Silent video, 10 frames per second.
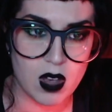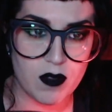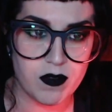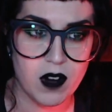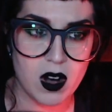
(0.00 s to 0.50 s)

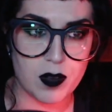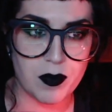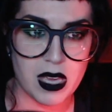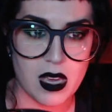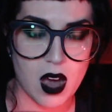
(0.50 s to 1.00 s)
Fuck
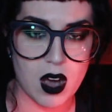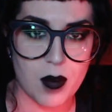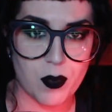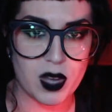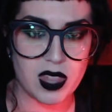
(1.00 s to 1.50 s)
me
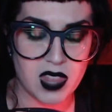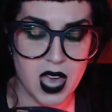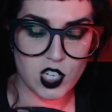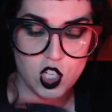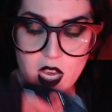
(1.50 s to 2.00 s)
up with
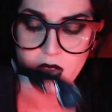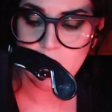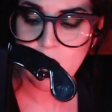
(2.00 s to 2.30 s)
that shit.